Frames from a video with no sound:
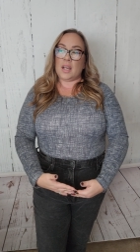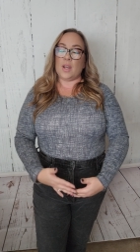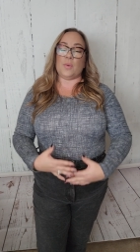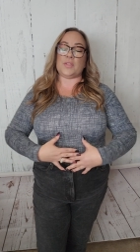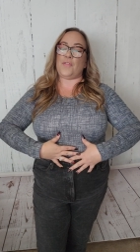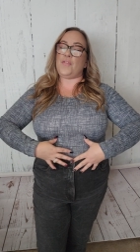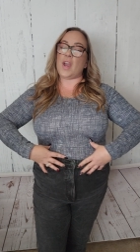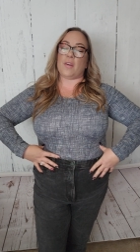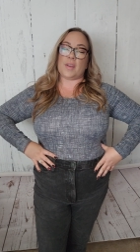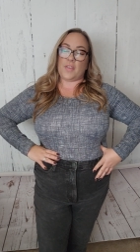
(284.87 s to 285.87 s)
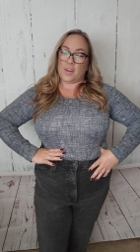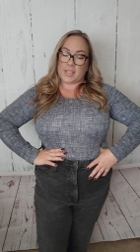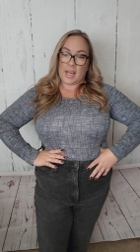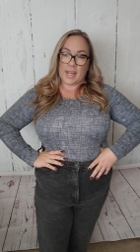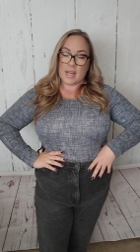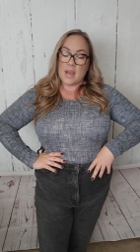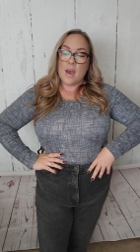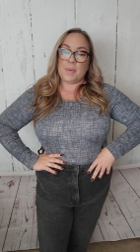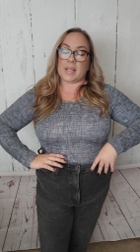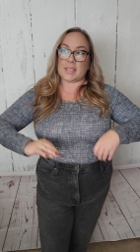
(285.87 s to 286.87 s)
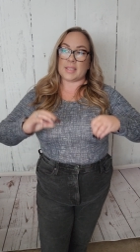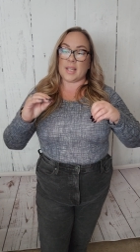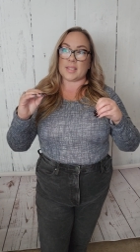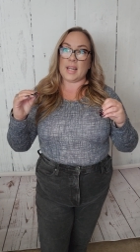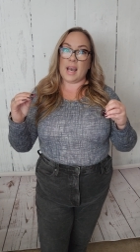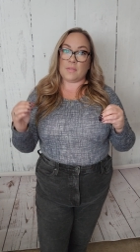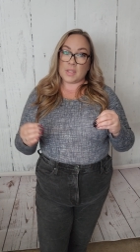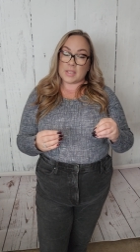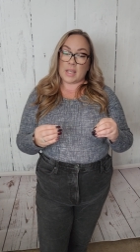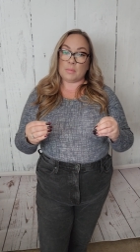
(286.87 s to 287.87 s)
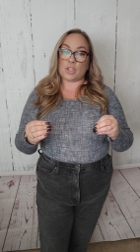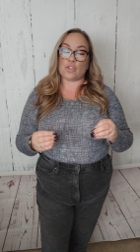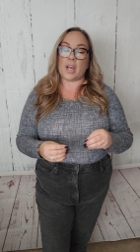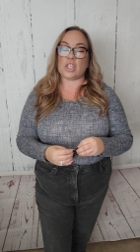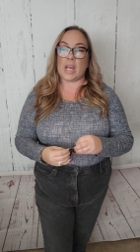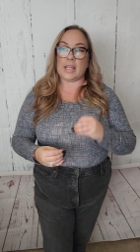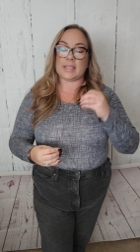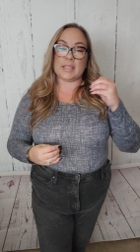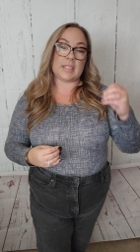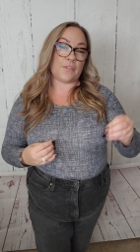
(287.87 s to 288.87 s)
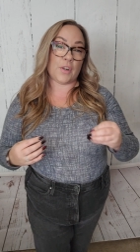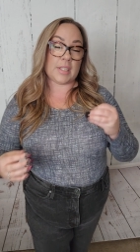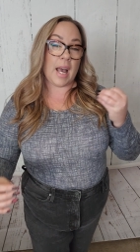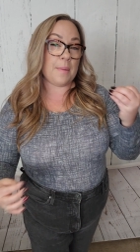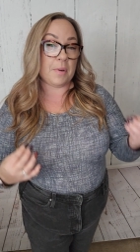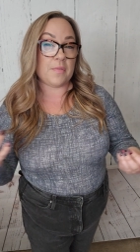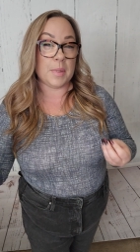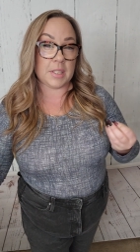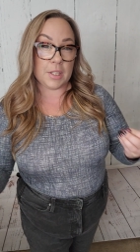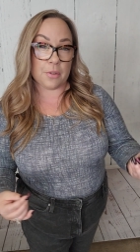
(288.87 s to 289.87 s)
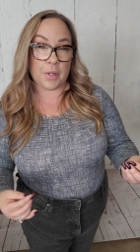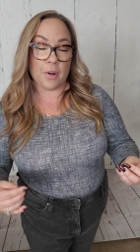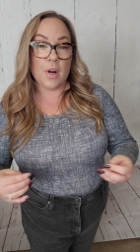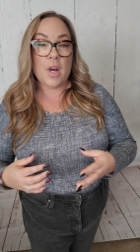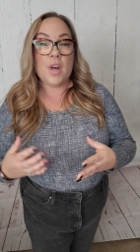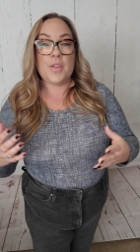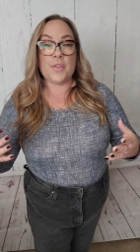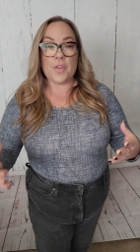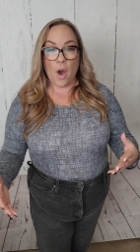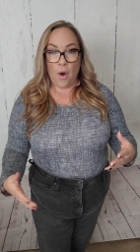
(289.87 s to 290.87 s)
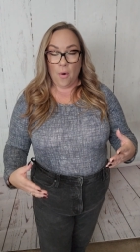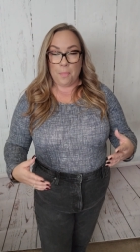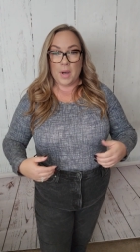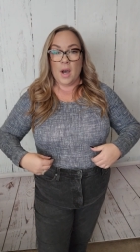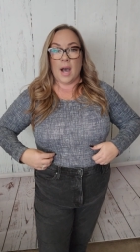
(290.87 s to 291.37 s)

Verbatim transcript: it was very, very tight because it doesn't have the same stretch and it's a different type of material than the Hope.